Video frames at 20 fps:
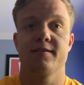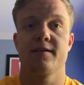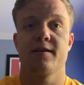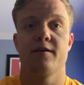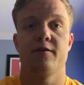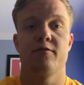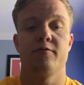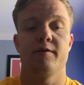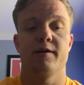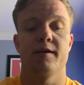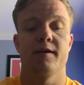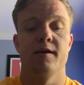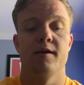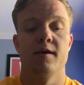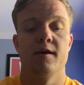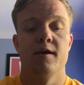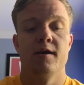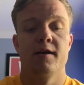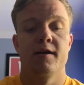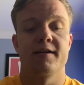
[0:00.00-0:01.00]
going.
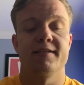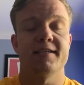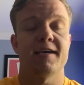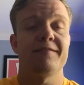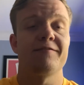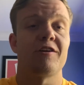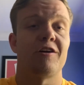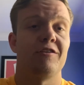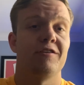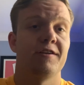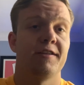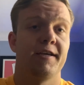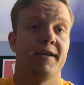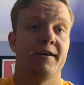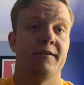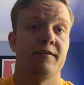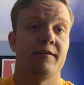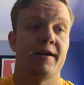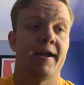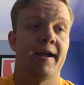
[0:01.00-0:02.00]
Because I've gone to the
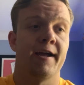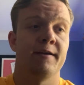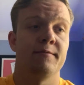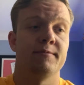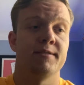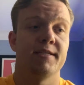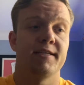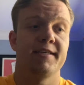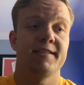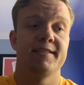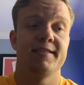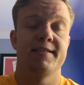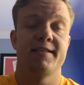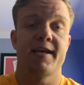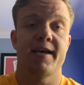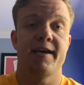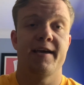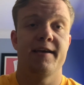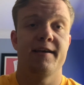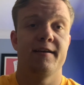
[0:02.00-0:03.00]
other games. It's
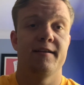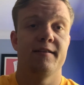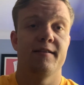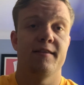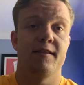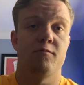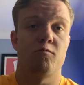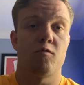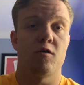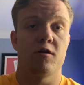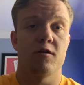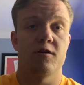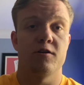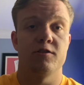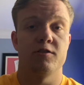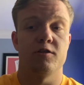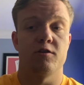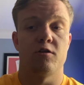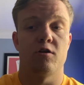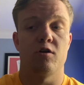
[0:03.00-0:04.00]
dead. The
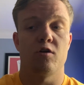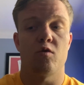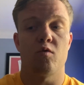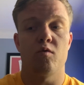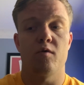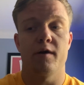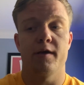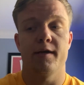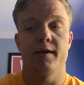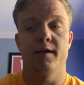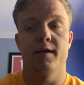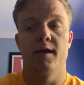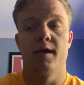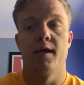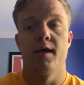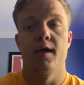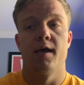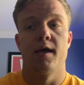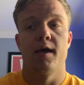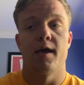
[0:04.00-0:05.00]
workers are annoying.
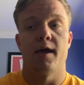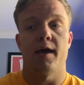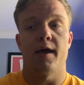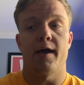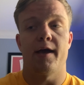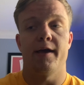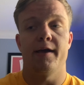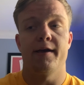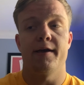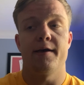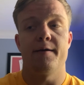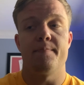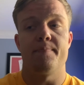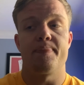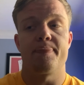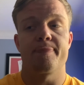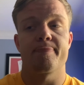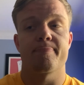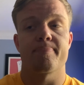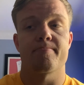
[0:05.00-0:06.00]

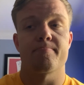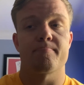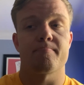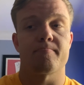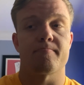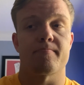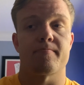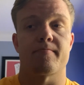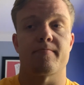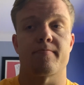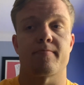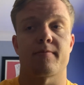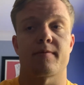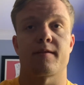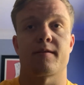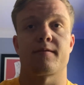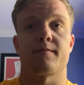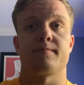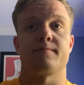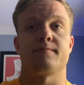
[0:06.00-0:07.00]
And
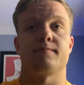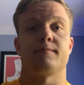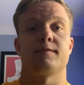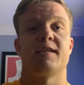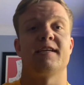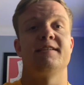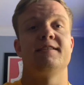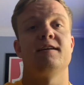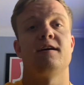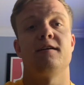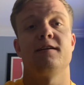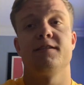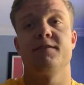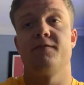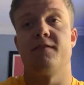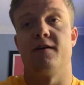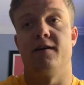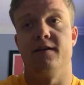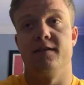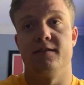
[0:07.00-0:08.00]
it's not as
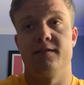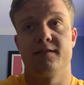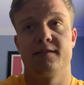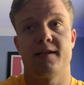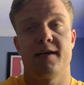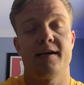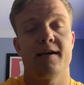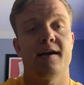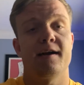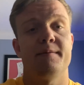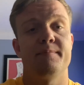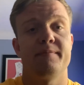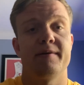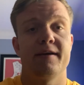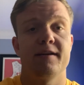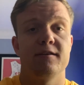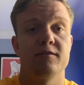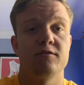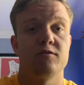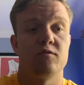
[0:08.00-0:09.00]
fun. They got
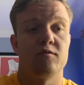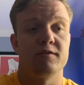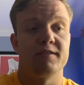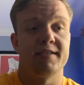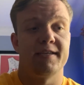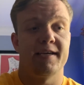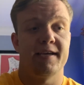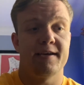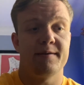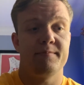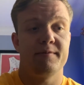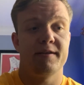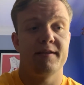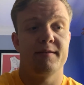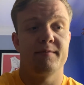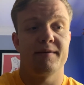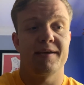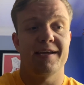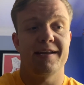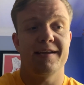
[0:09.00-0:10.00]
better towards the end, but at
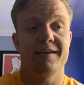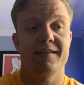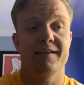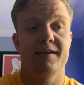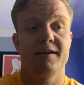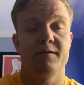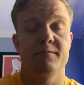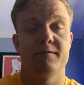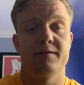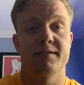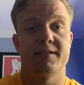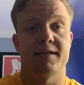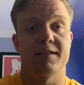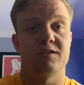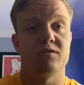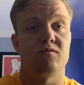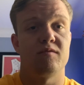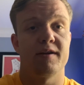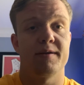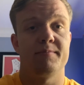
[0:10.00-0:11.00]
the beginning of the year when it's like
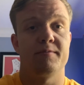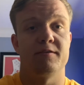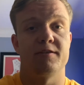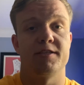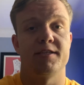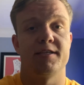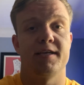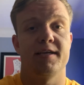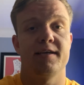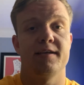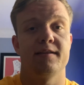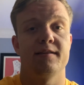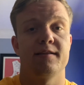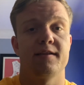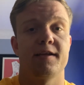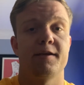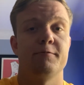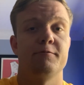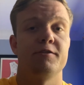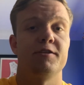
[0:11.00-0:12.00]
20%,
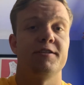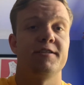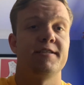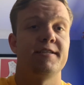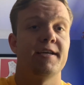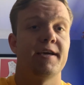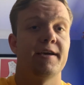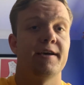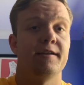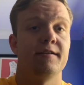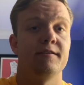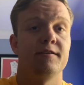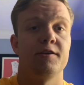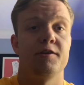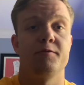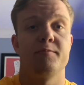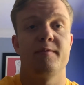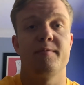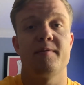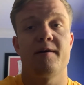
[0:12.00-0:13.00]
it was just dead.
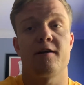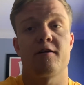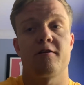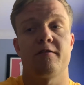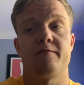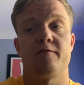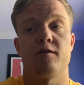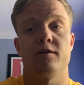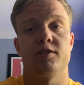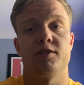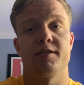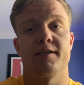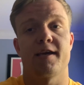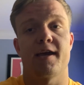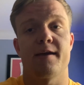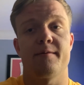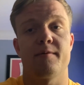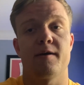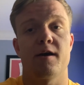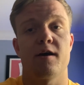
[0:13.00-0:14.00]
You'd be better off watching the
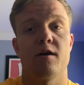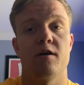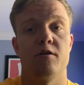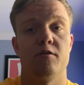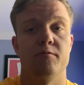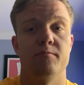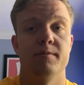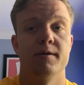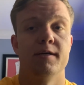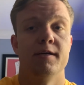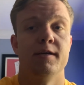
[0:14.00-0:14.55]
game at home